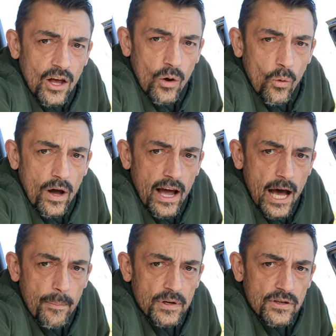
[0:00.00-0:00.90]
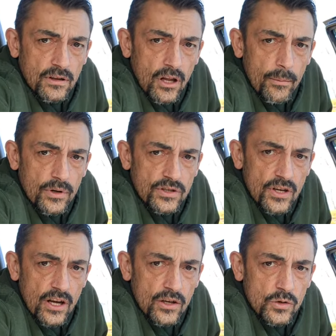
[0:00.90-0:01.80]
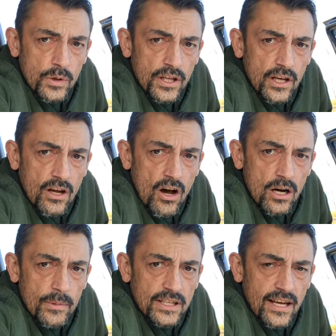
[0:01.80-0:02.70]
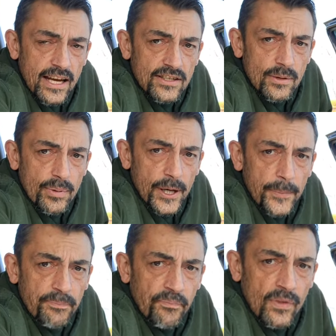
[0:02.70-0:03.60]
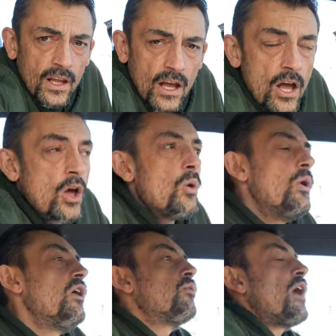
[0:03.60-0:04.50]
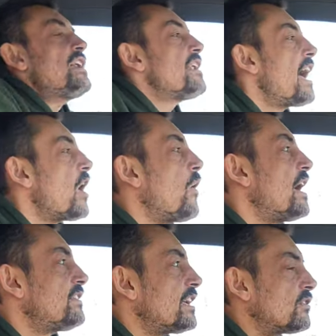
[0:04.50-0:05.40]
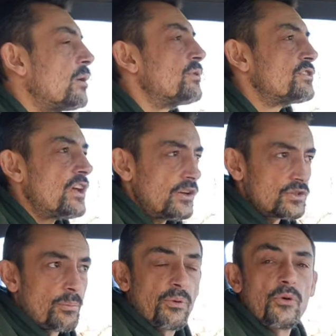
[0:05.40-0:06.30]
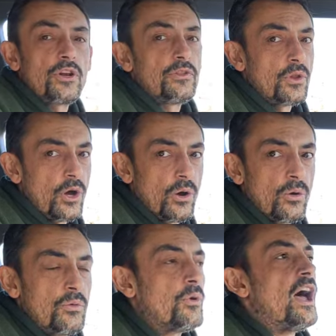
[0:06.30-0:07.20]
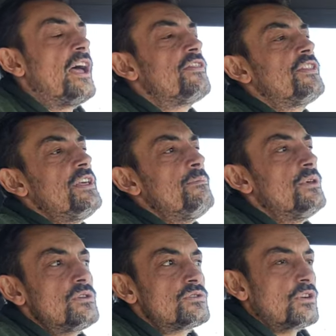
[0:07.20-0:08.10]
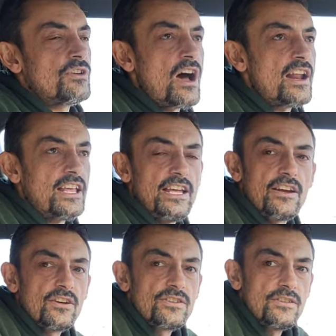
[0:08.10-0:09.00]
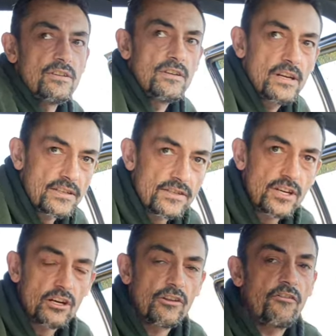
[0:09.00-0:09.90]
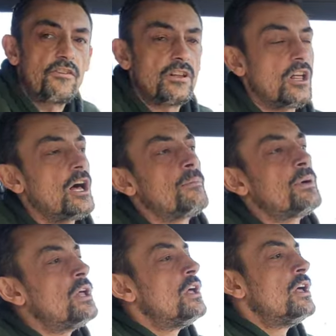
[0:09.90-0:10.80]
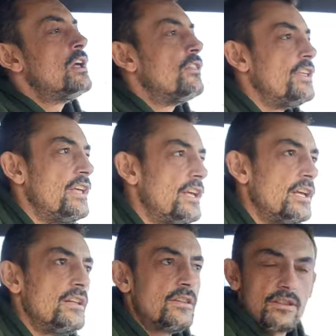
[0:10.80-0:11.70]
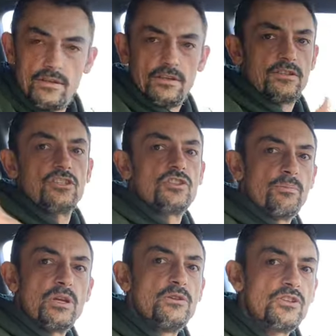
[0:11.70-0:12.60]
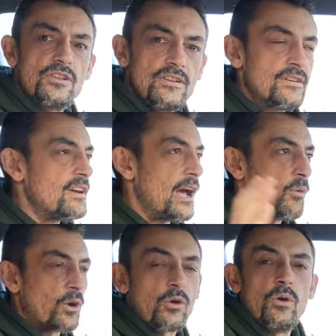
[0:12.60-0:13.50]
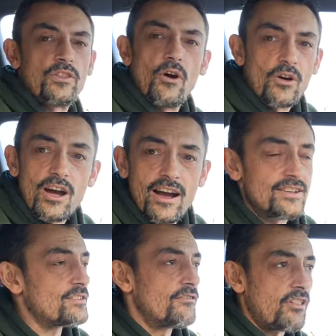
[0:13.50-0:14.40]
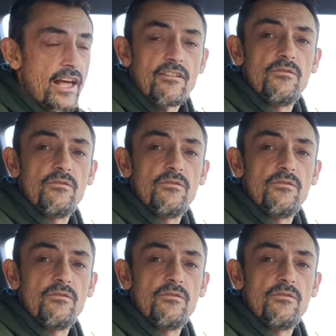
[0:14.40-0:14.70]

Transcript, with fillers: what happened to lumber sales when the economy tanks a bit? Well, right now, I think lumber sales are pretty low, right? The mills are not eager to necessarily fill up the, the distribution network with all kinds of like